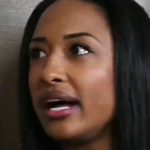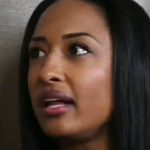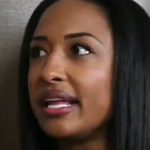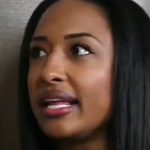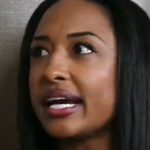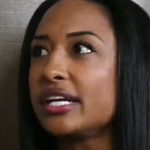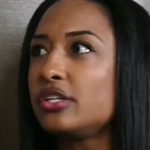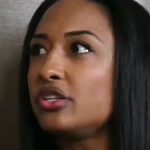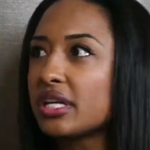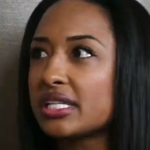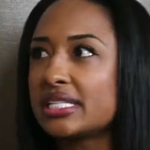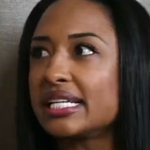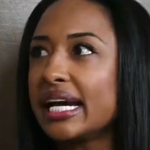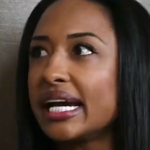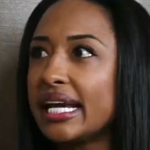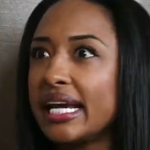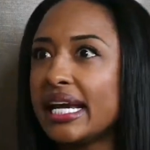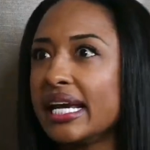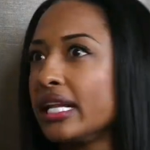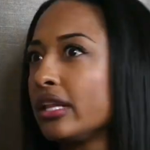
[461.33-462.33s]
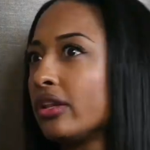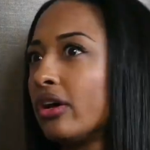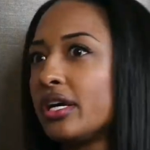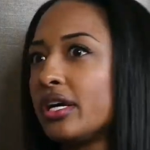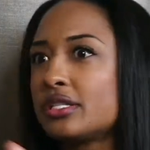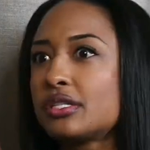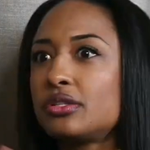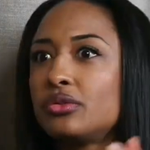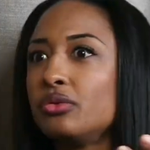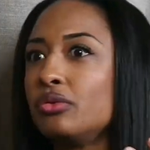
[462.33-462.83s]
Like I took second and
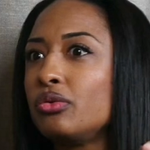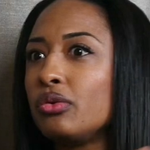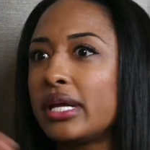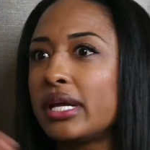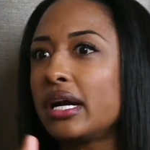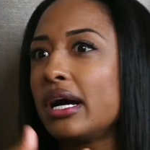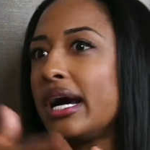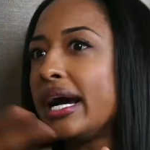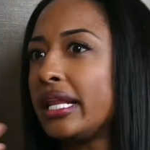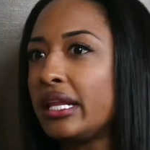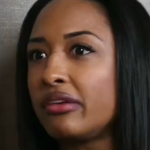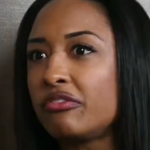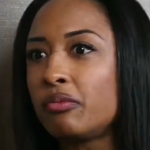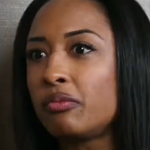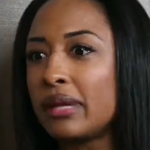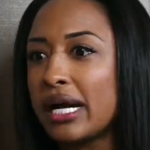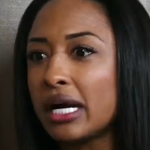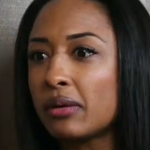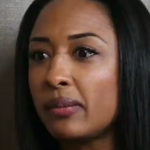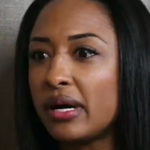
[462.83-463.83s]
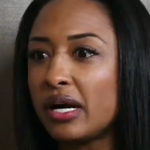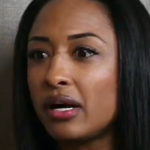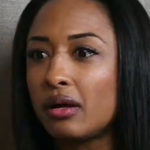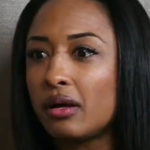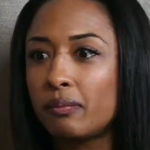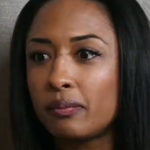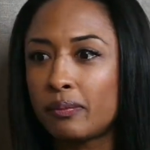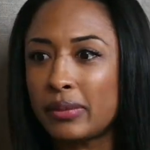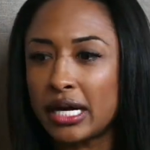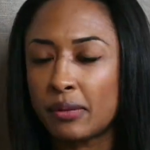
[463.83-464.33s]
lost to like a high level black
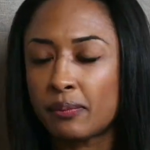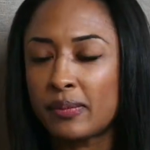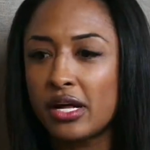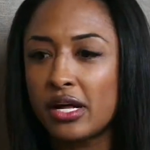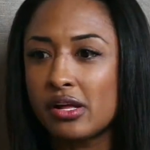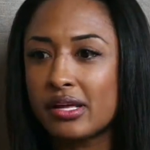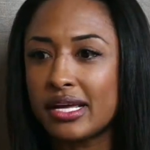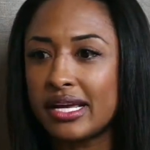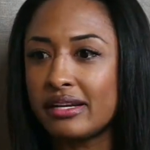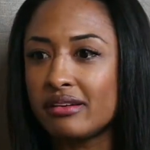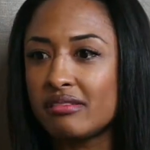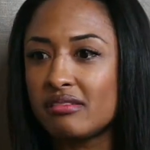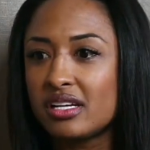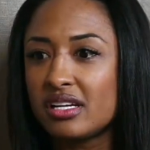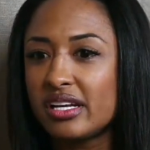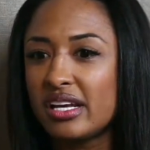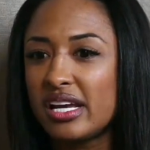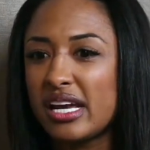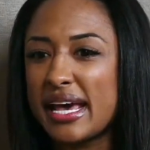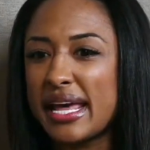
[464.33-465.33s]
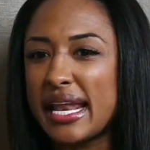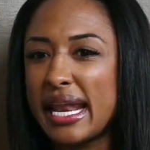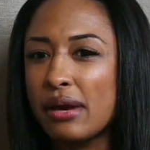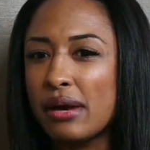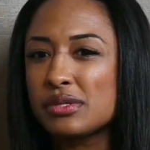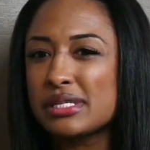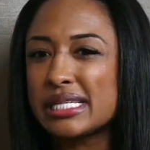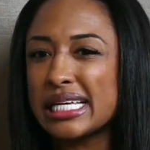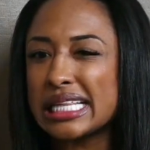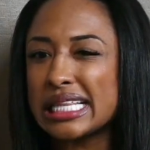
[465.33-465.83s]
belt, and I
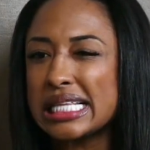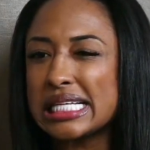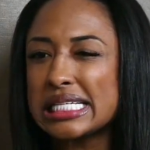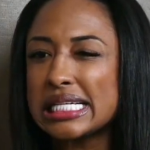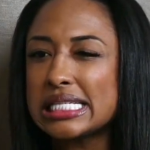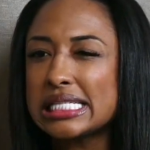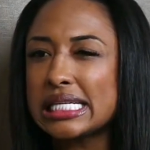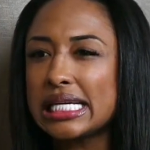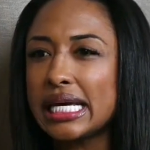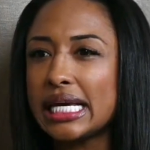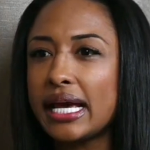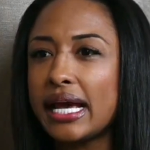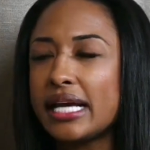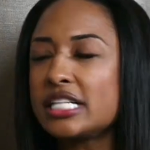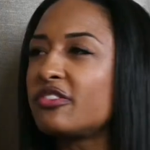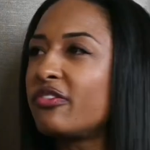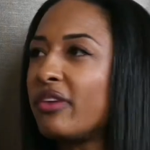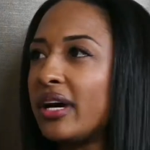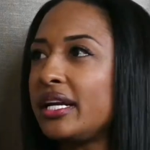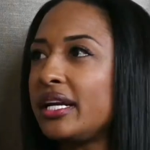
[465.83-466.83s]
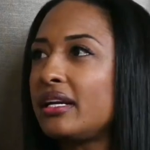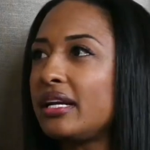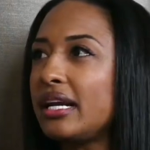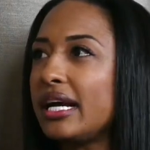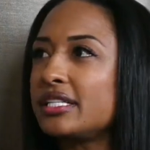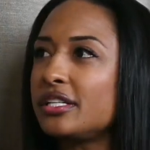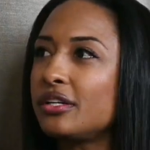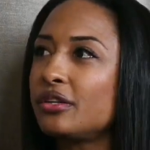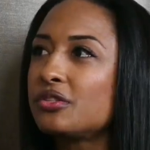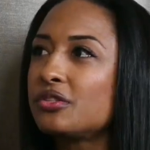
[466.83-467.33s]
was like, this isn't as fun
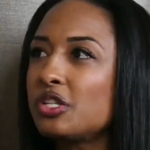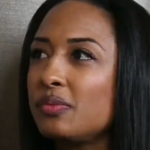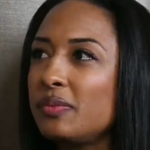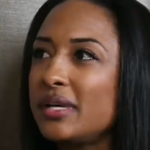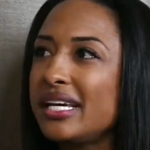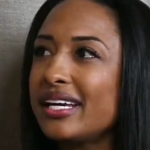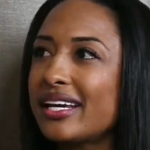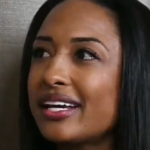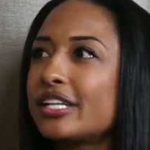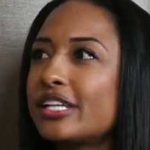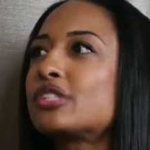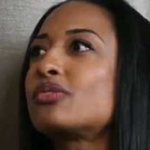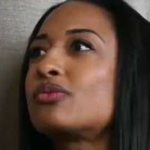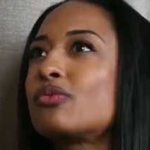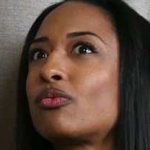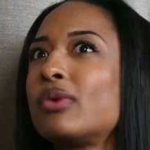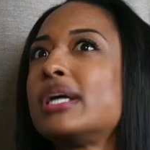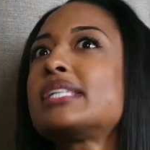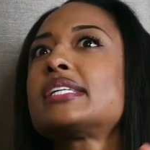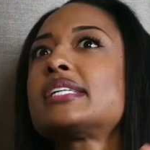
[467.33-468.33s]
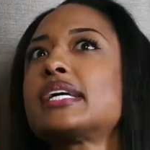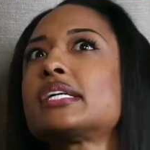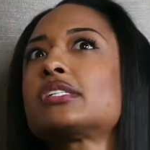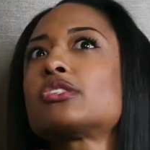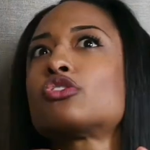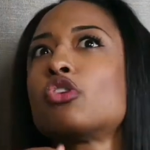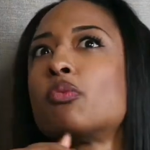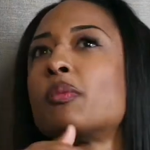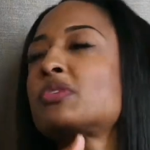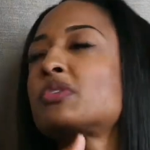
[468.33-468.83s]
as it used to be because wrestling is
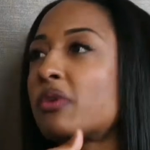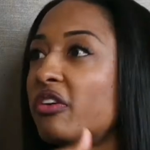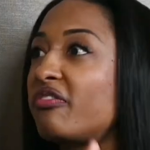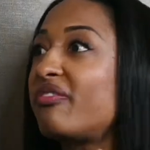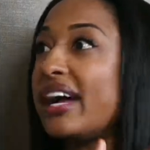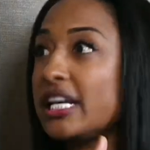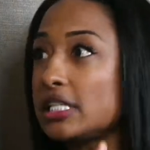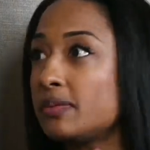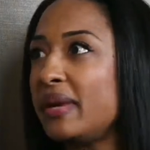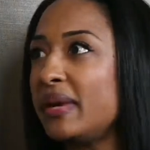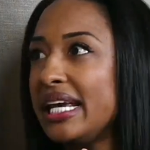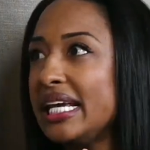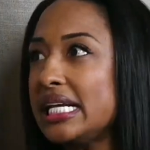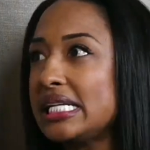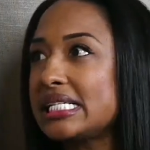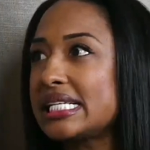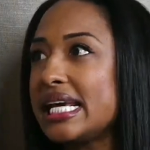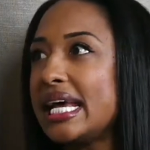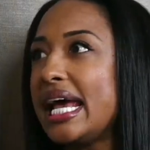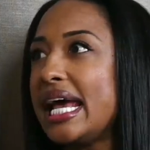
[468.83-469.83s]
so much more fast paced,